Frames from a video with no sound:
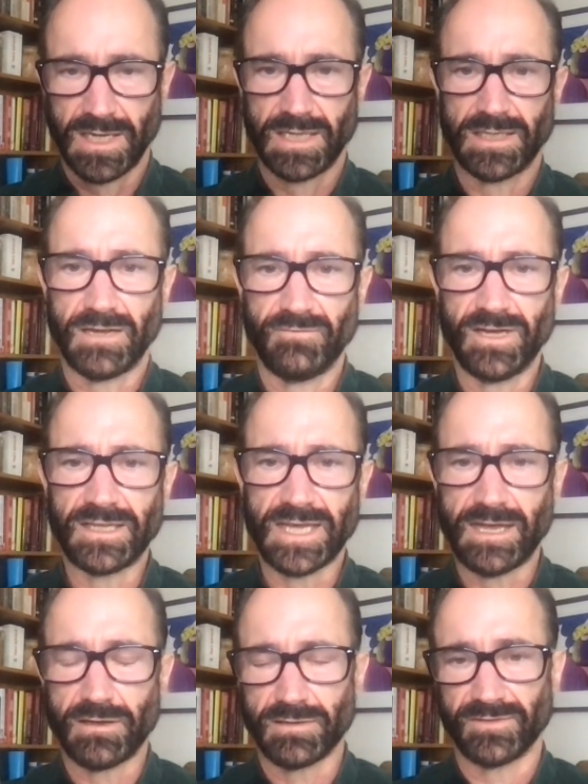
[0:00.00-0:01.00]
And they
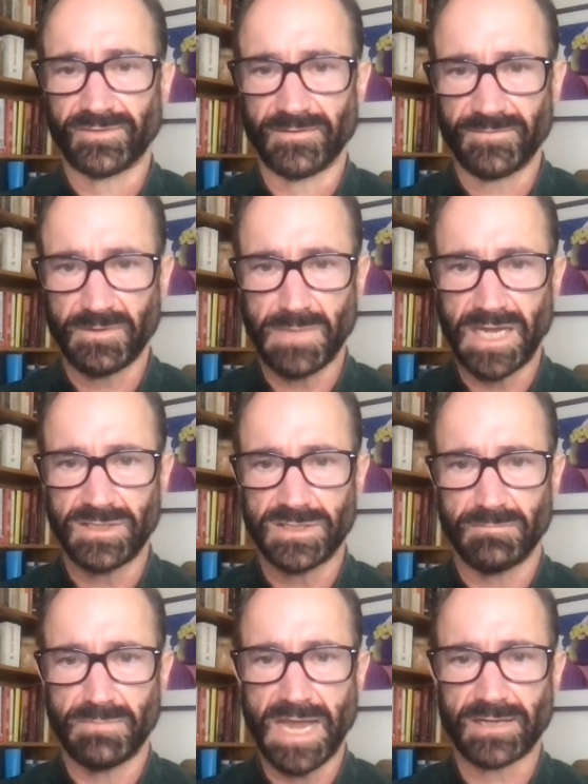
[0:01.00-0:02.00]
relay all this
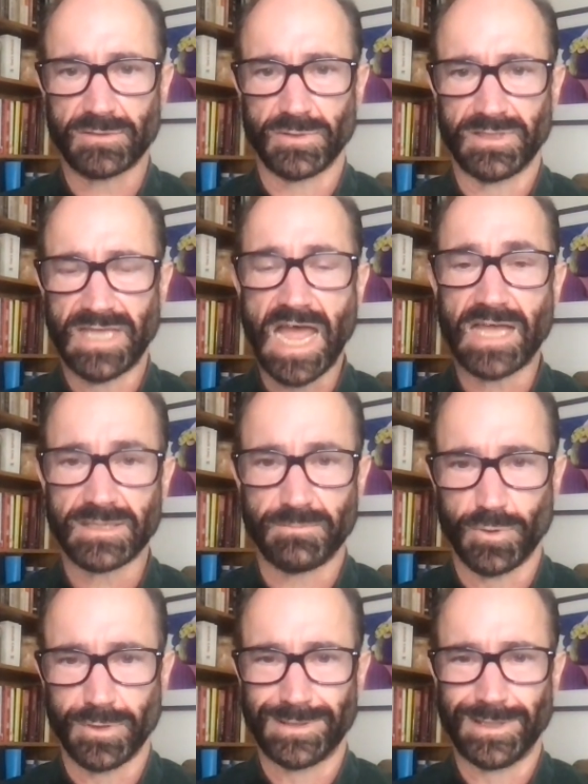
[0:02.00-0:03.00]
information back to a
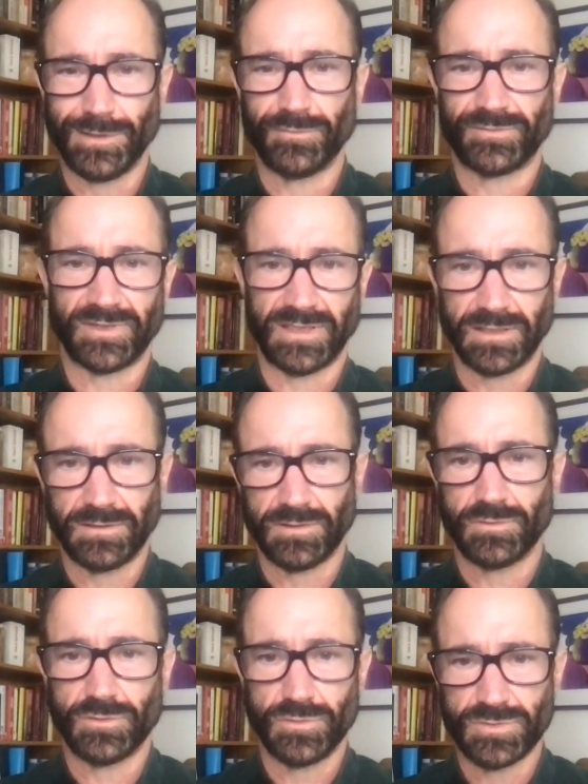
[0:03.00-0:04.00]
dashboard that you see, and
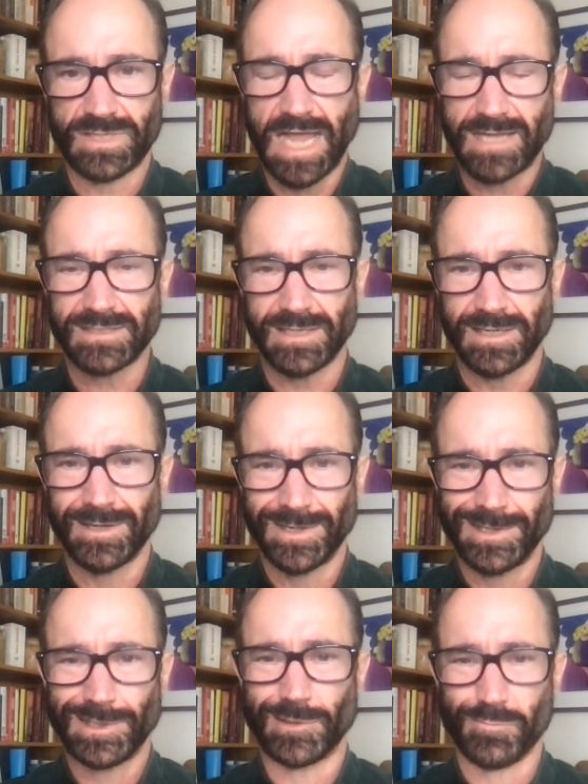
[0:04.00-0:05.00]
you use that to,
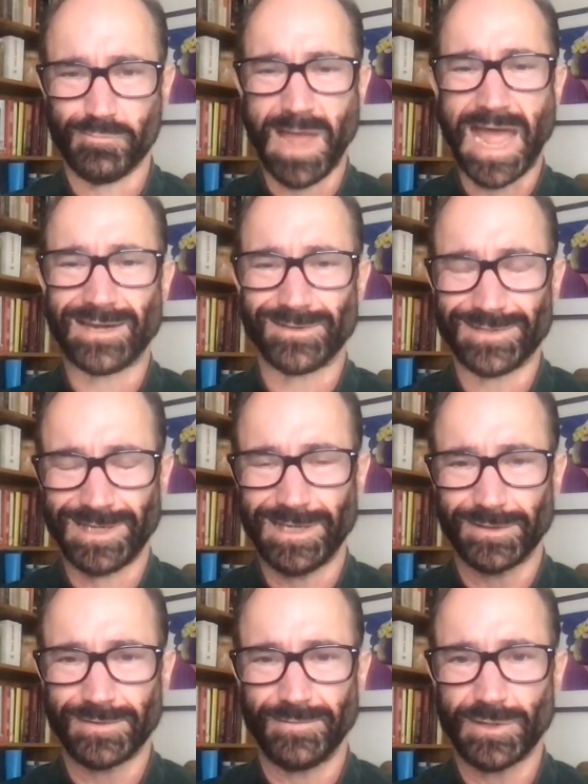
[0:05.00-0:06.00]
you know, manage the
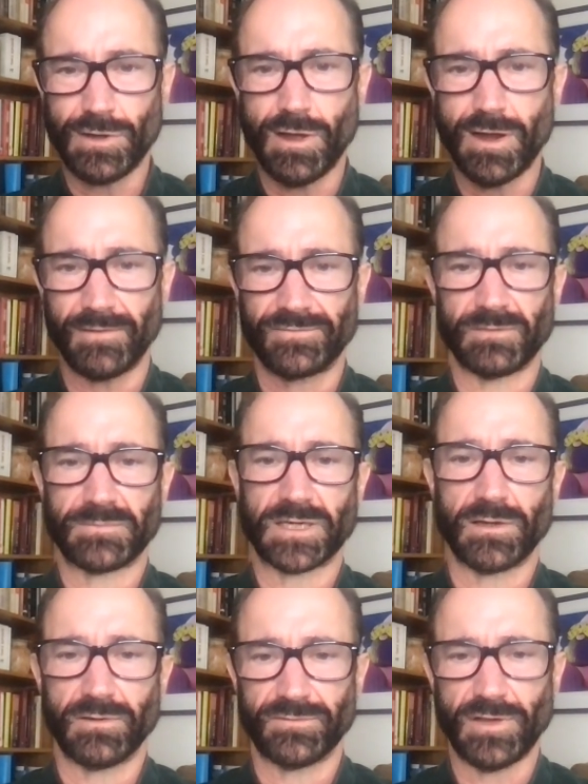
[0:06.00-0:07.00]
health of your car. If
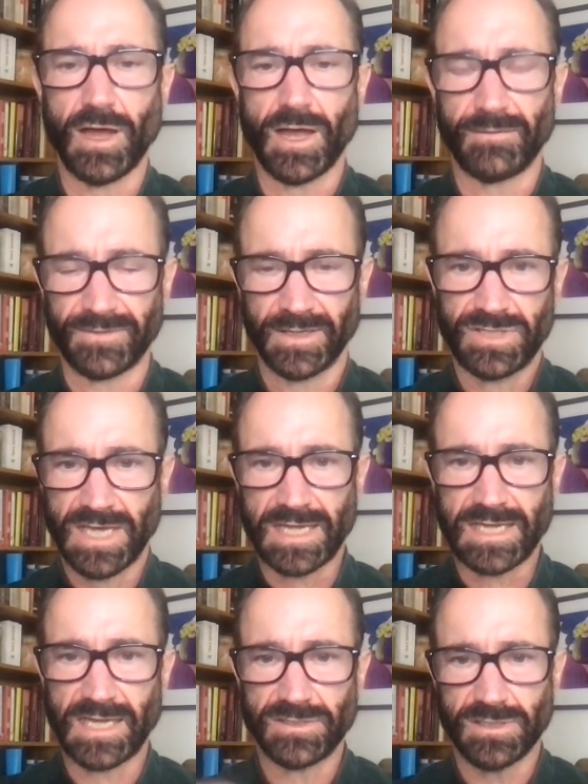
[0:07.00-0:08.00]
something goes off,
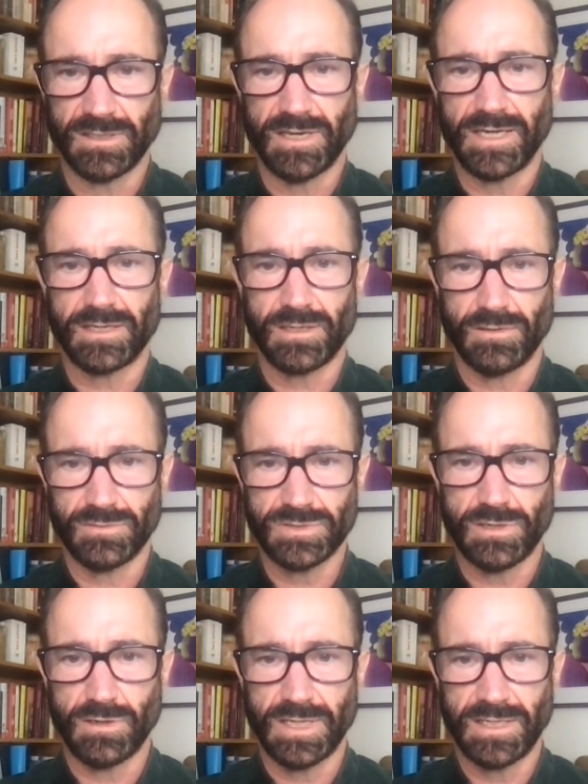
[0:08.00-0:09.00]
check engine light goes
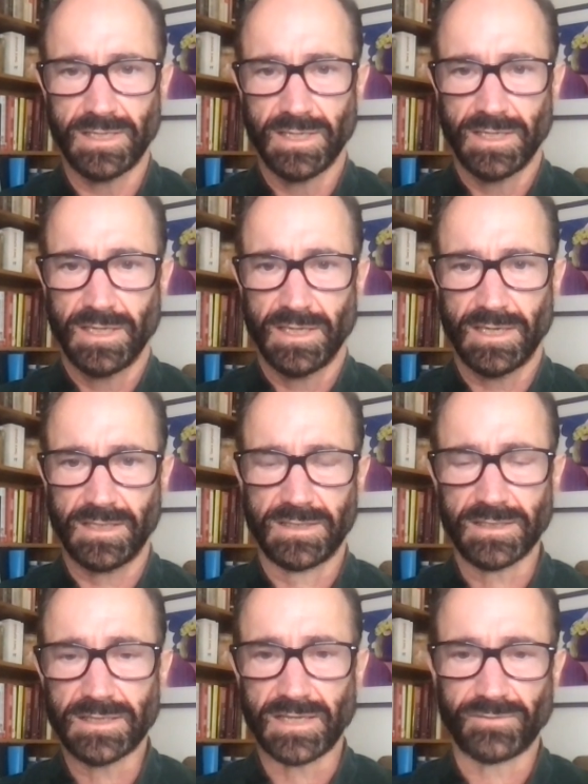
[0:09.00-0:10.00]
on. And I
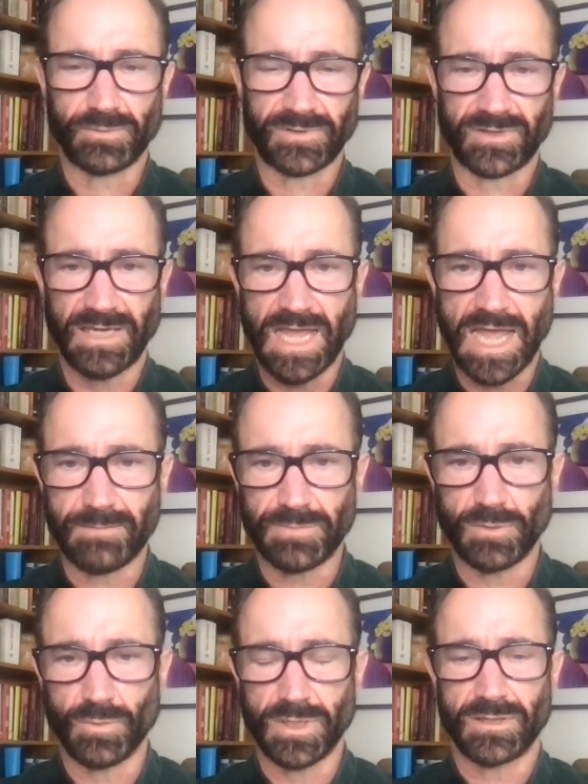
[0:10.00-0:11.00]
think that's what's going to
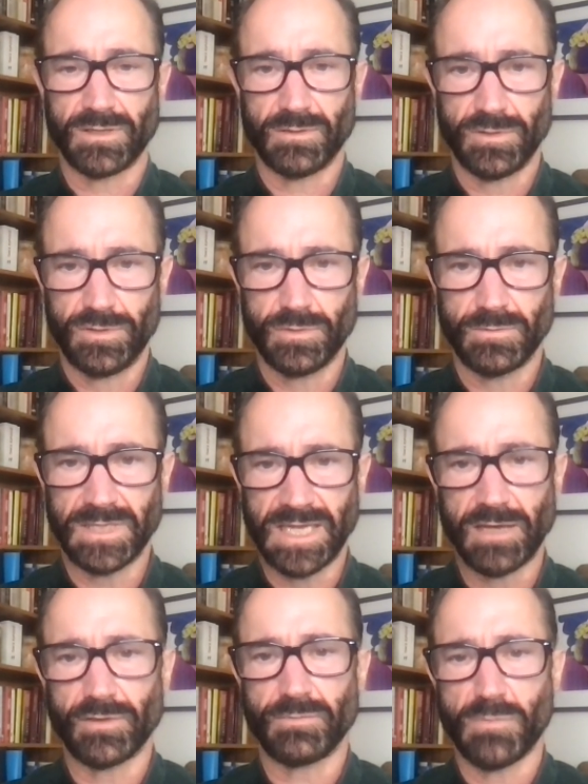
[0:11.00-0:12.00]
happen with human
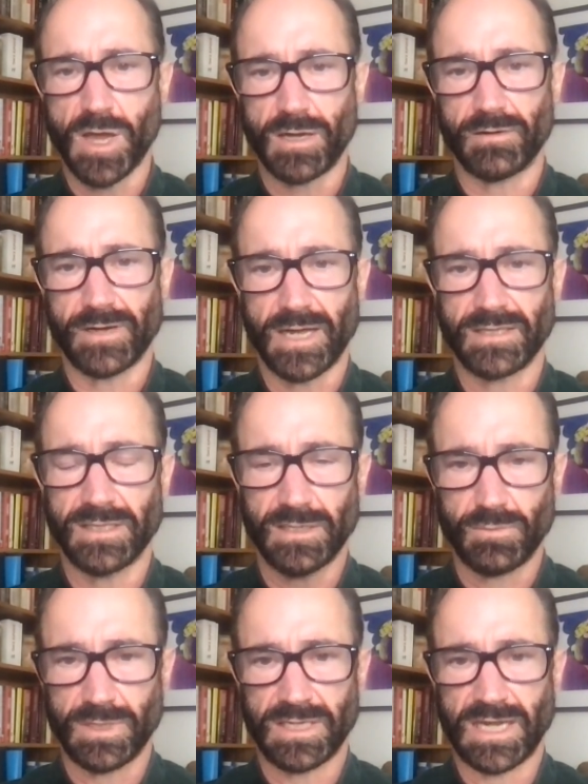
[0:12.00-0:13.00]
health monitoring. I
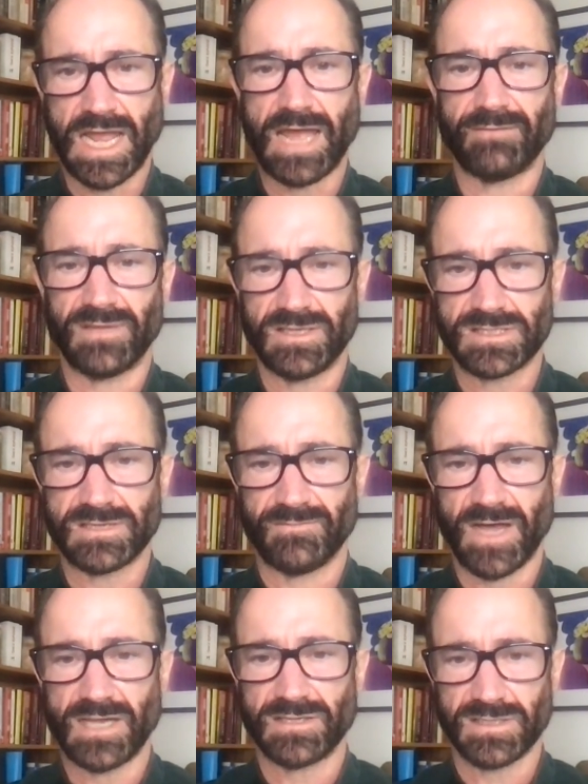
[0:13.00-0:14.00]
think we can have these
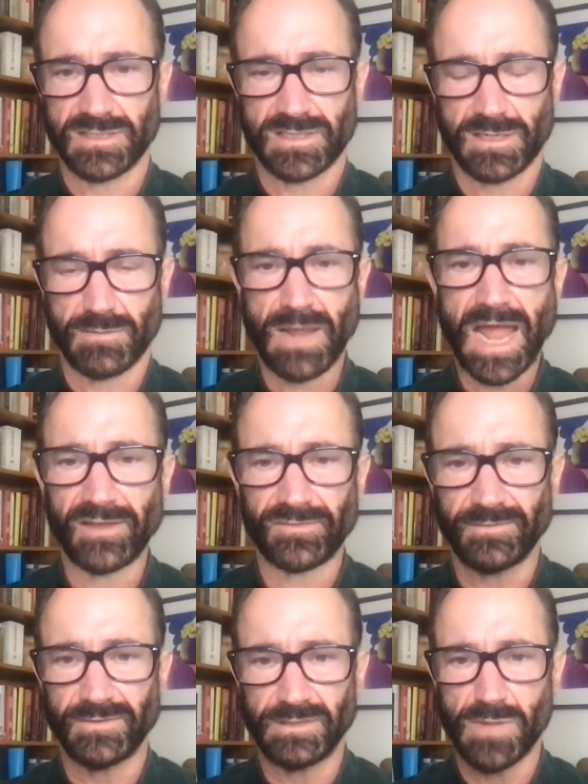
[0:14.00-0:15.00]
devices that are
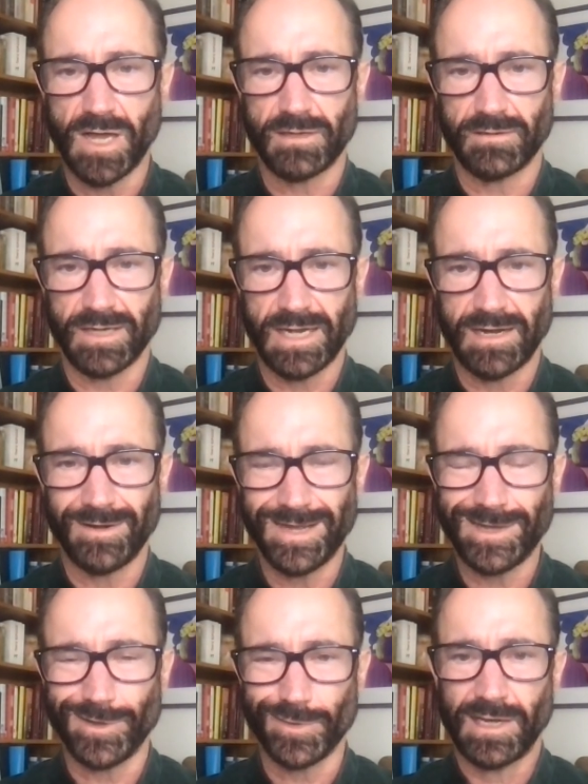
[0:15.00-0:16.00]
passively monitoring our
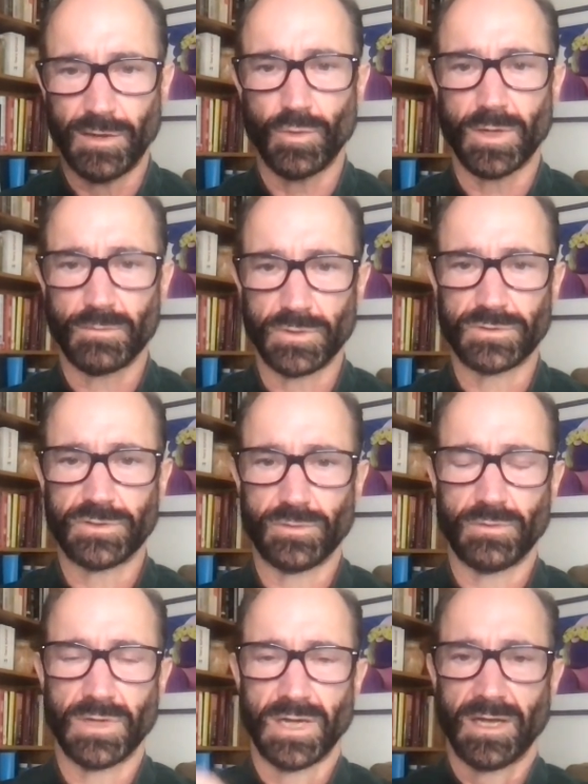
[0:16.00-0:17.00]
health, or we'll
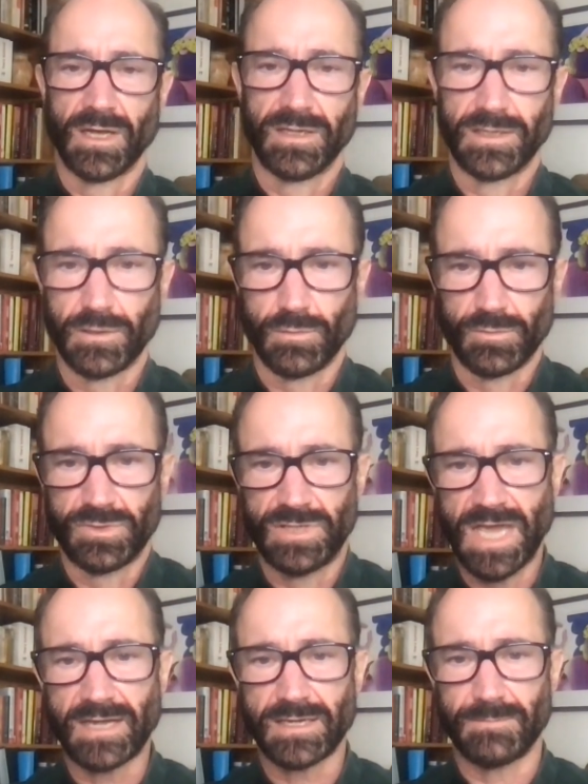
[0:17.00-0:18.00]
do
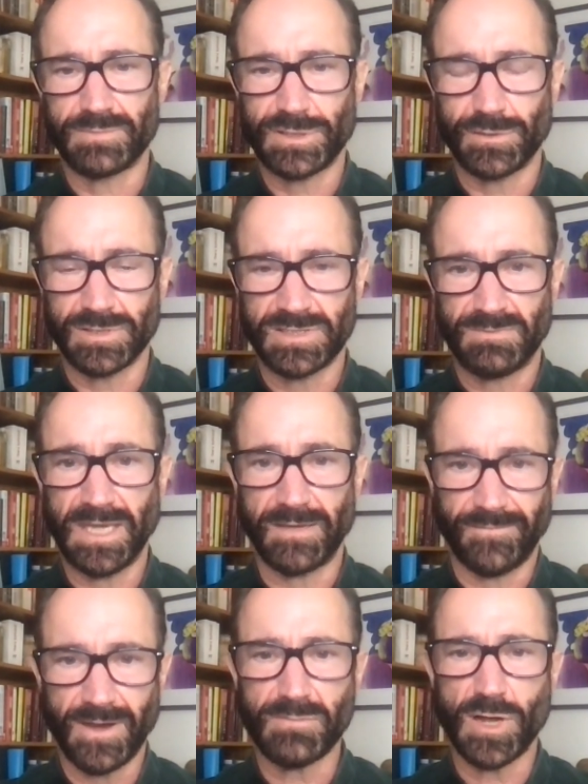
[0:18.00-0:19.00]
checkup, so to
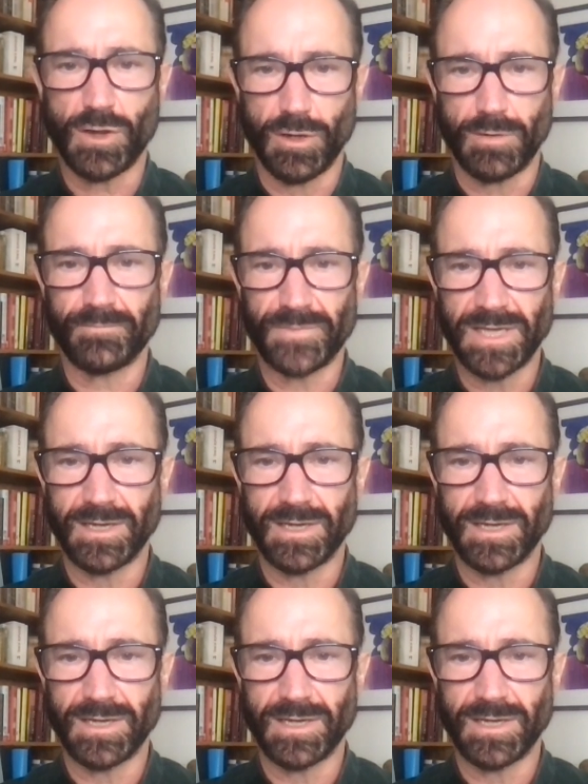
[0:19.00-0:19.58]
speak, from home.